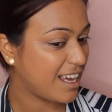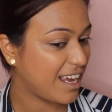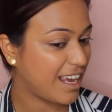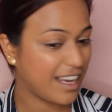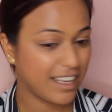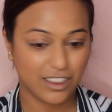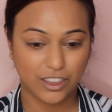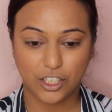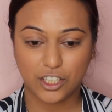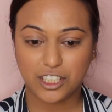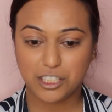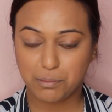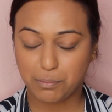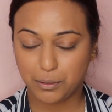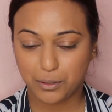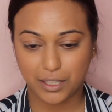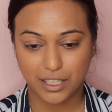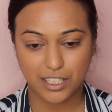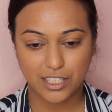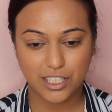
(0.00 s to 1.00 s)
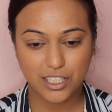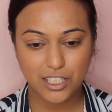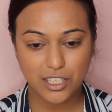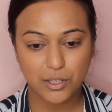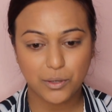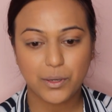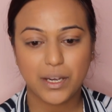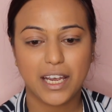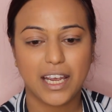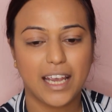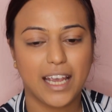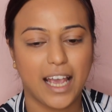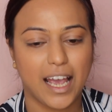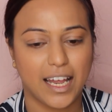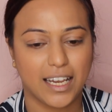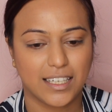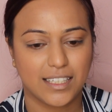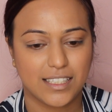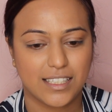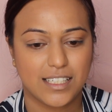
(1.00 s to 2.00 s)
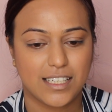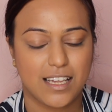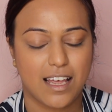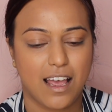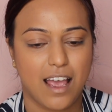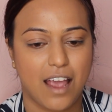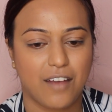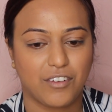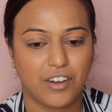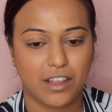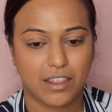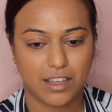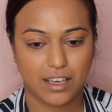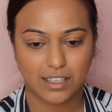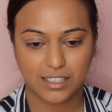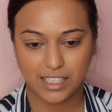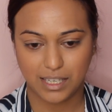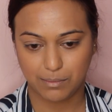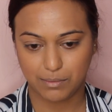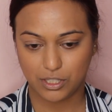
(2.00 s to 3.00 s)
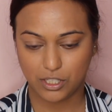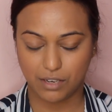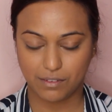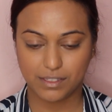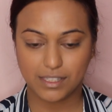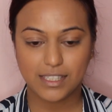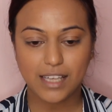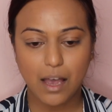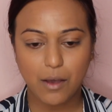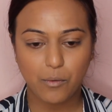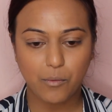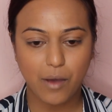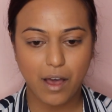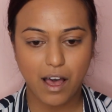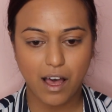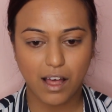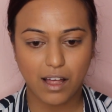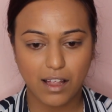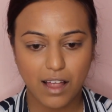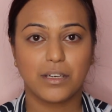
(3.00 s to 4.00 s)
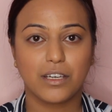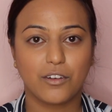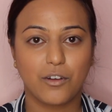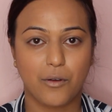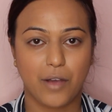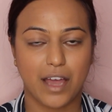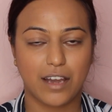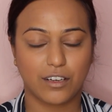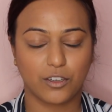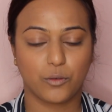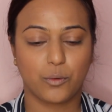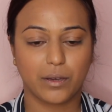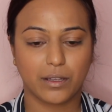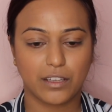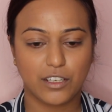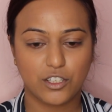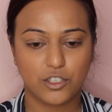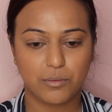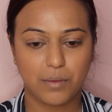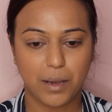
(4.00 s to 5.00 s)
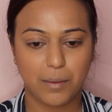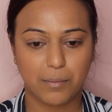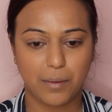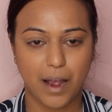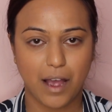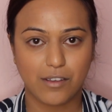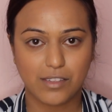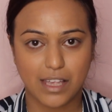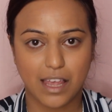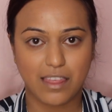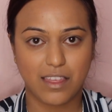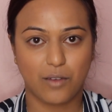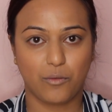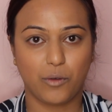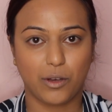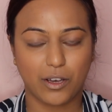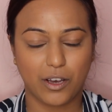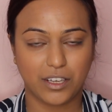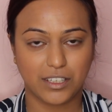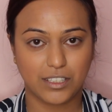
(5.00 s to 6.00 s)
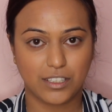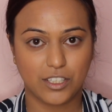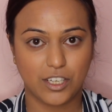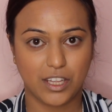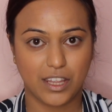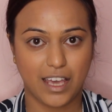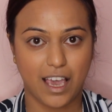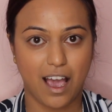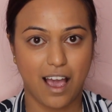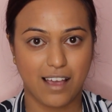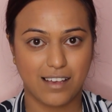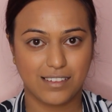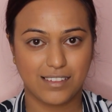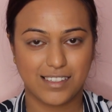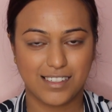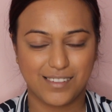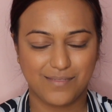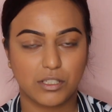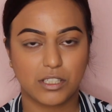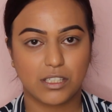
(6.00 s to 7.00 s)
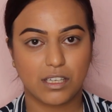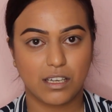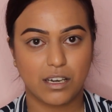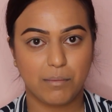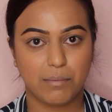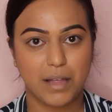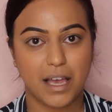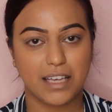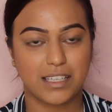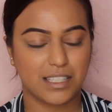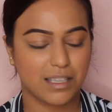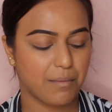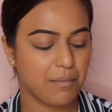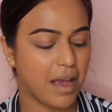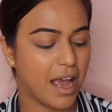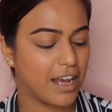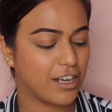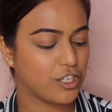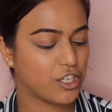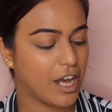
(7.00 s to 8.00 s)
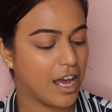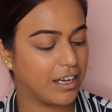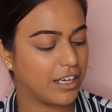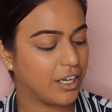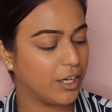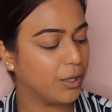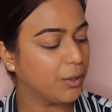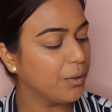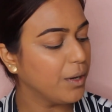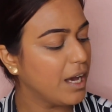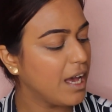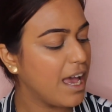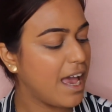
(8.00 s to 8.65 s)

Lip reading: it looks pretty dewy and everything seems to have set well. I'm going to go ahead and quickly do my brows and then we'll get to the eyes. I'm just going to apply some eyeshadow,